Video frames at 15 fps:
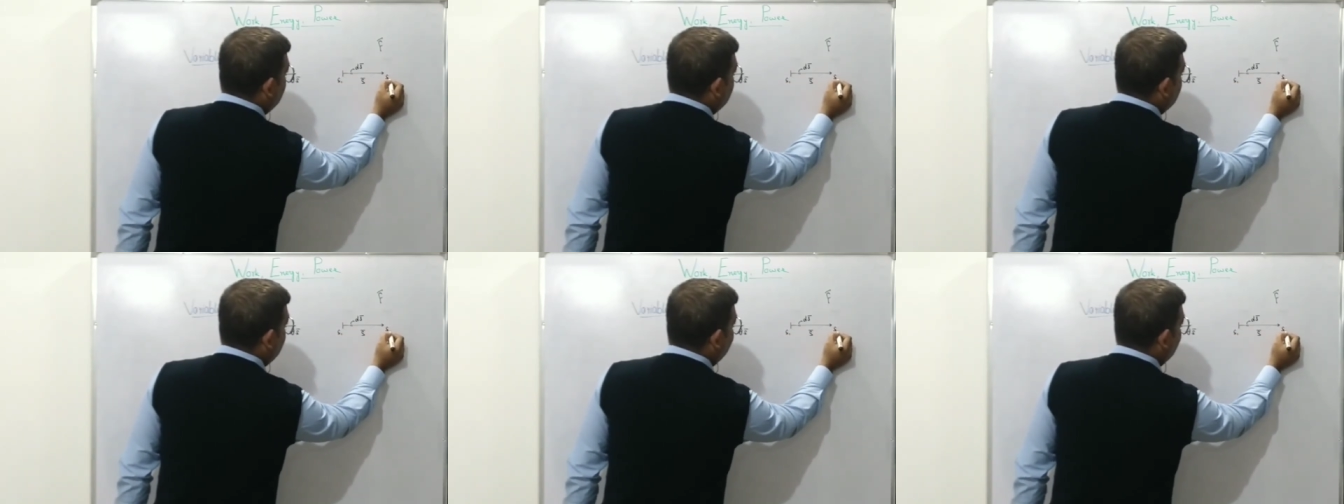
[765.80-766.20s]

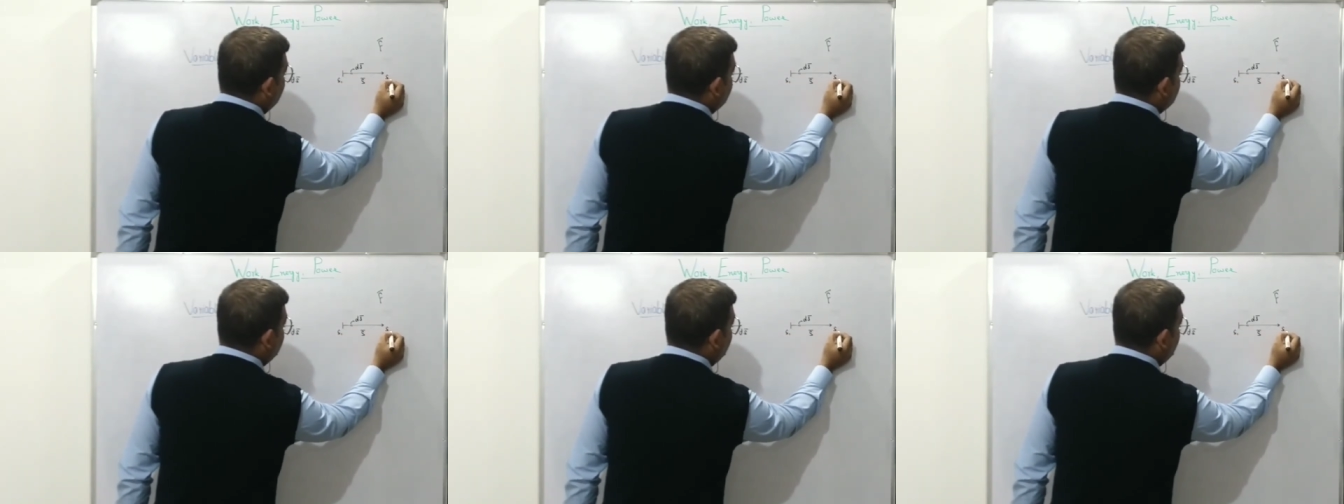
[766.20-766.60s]
the
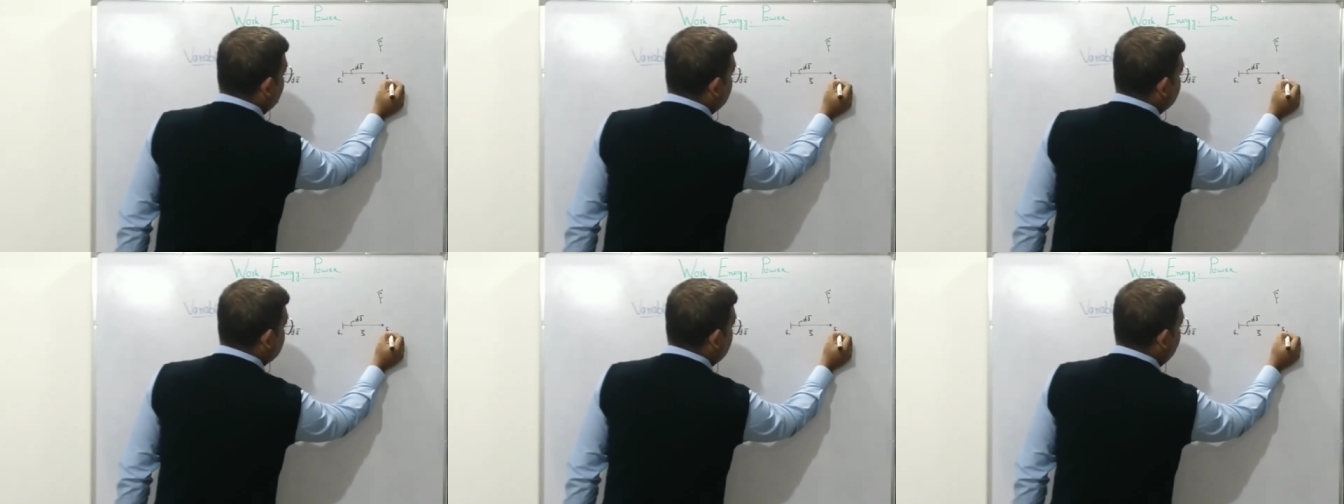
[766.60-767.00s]
position
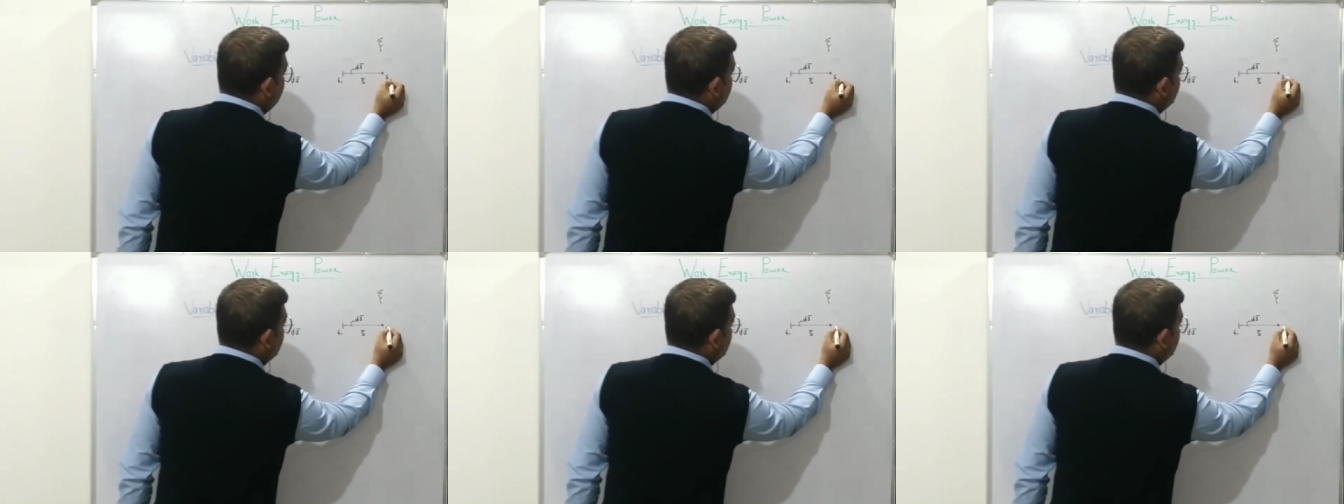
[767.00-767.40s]
vectors,
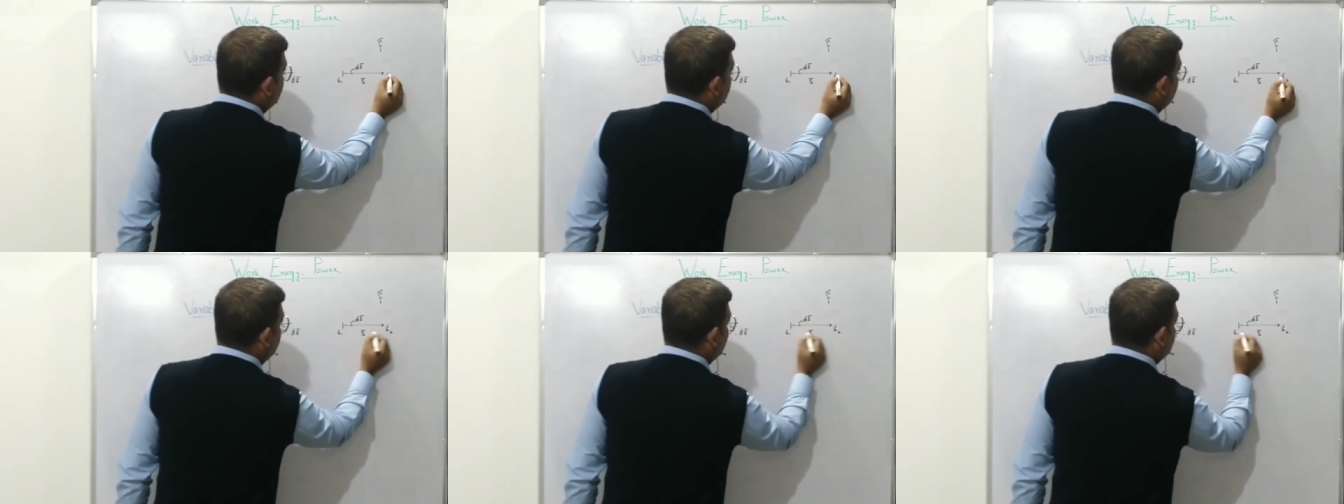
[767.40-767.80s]
right?
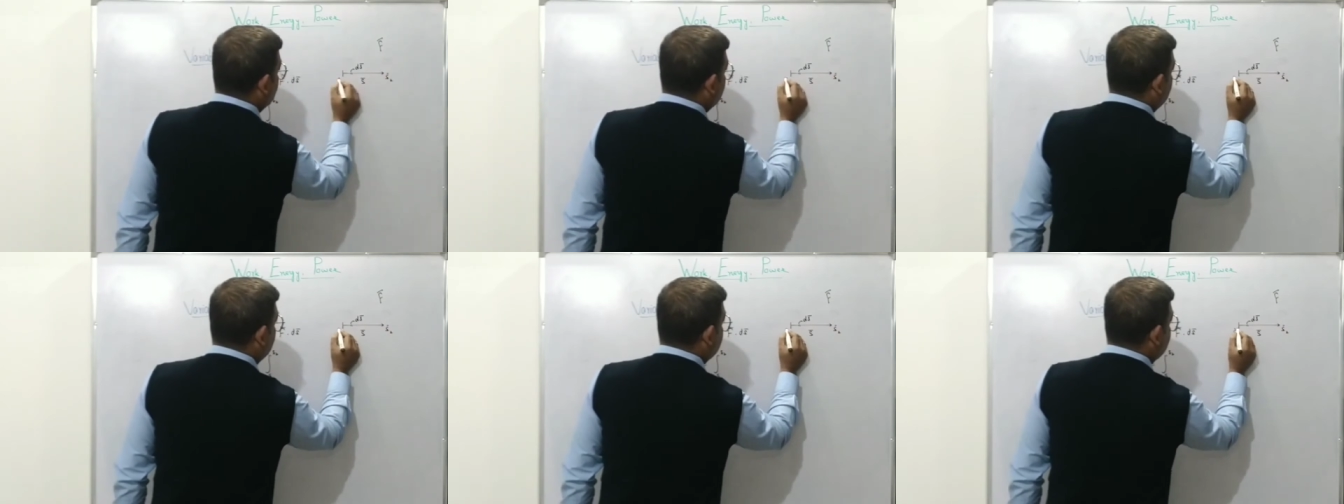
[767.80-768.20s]

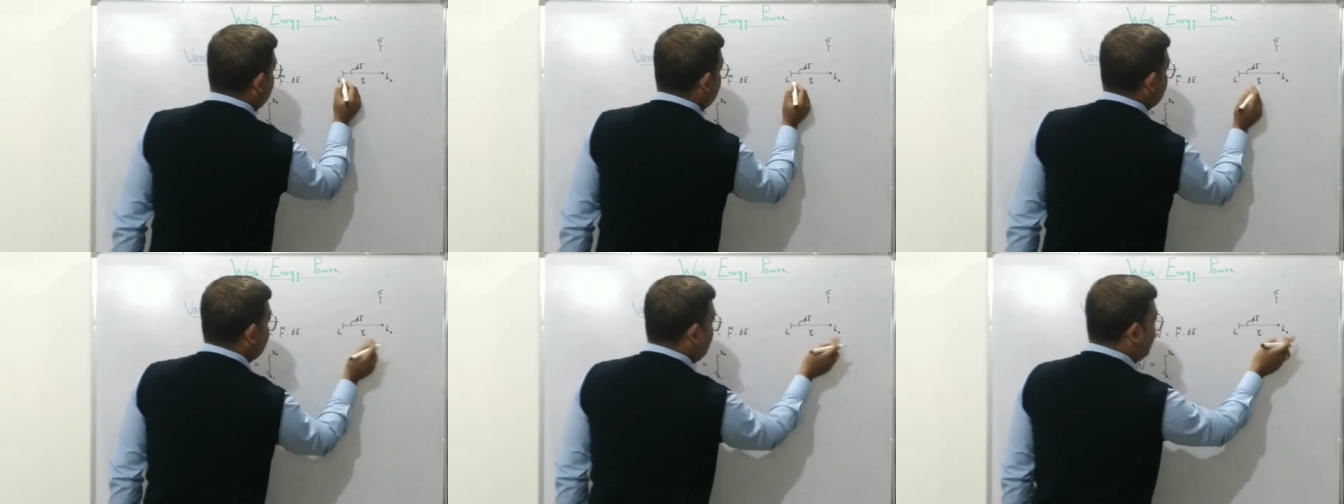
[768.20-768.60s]
So
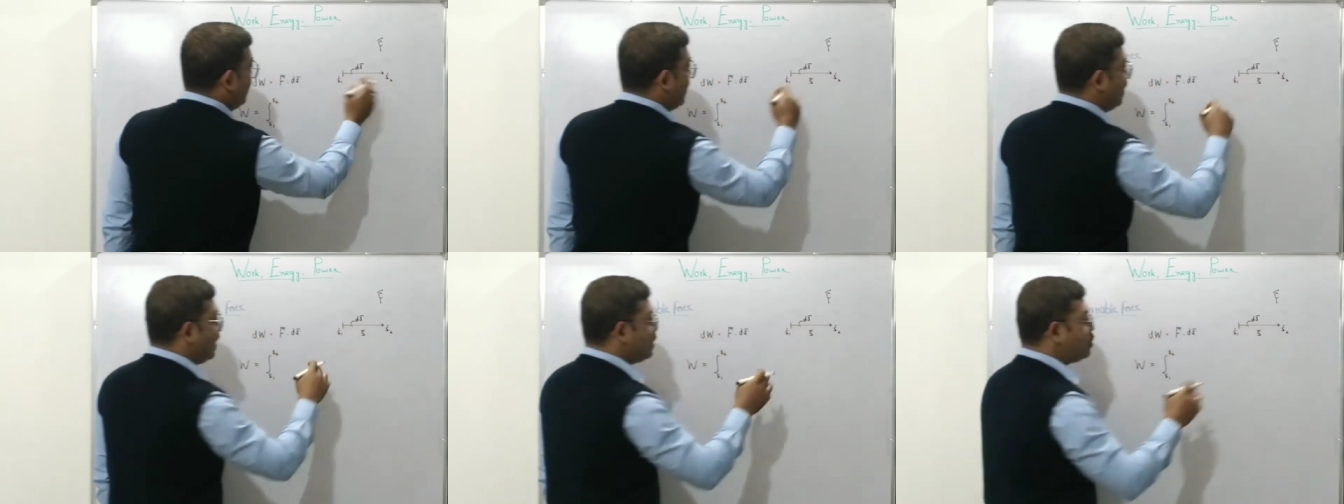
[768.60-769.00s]
S2
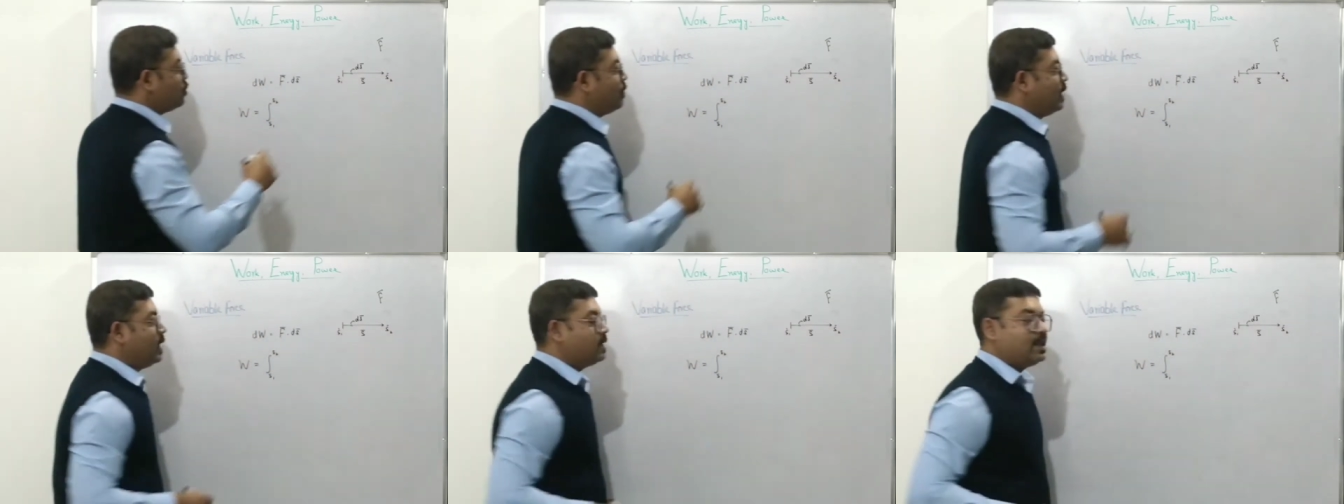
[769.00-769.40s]

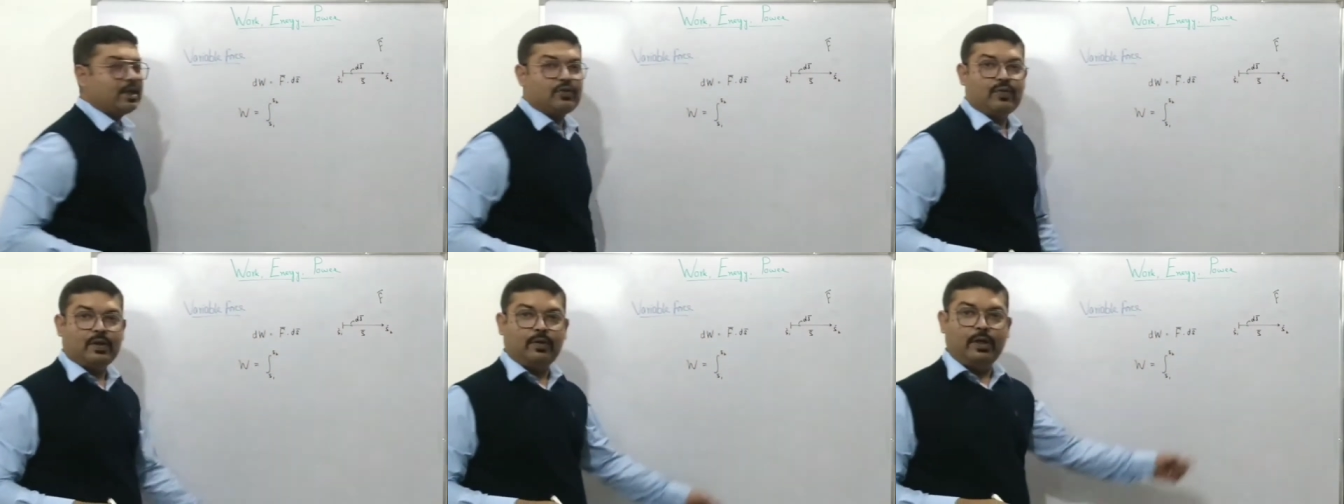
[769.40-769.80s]
minus
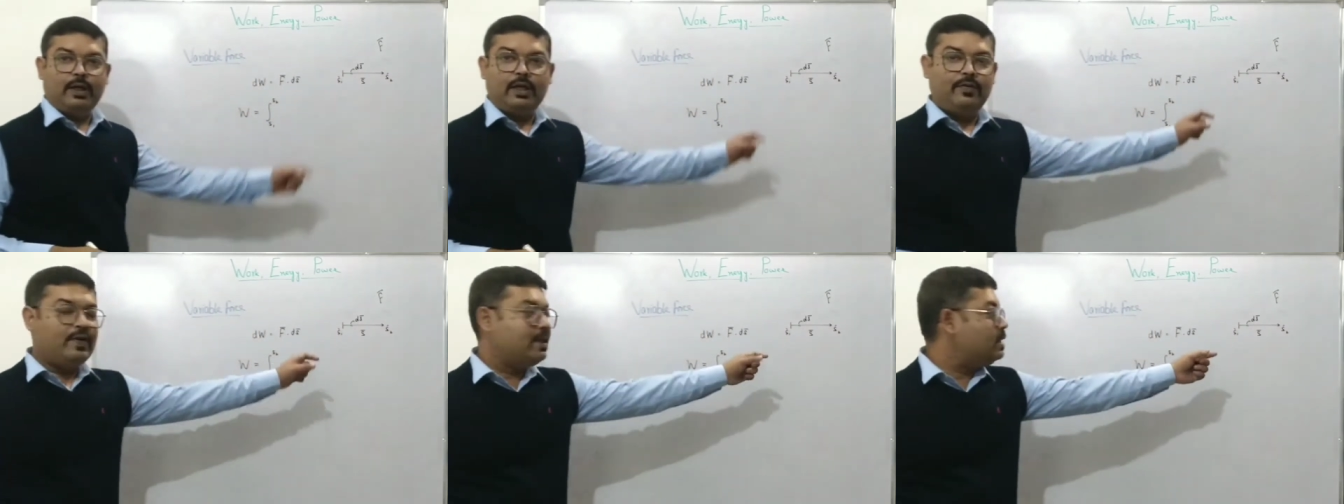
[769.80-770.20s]
S1 will
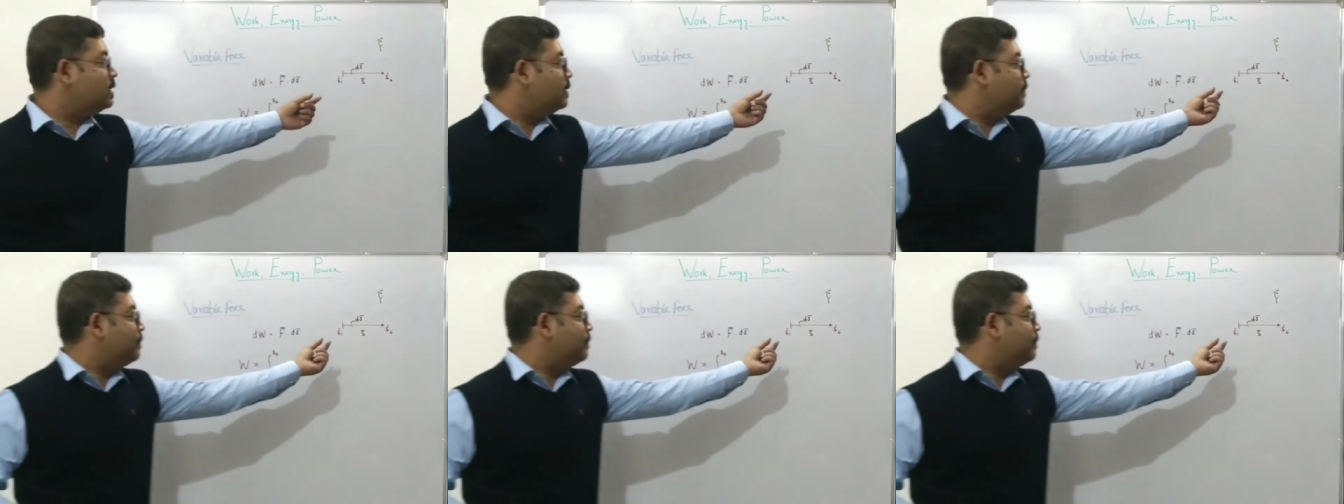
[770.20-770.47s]
give us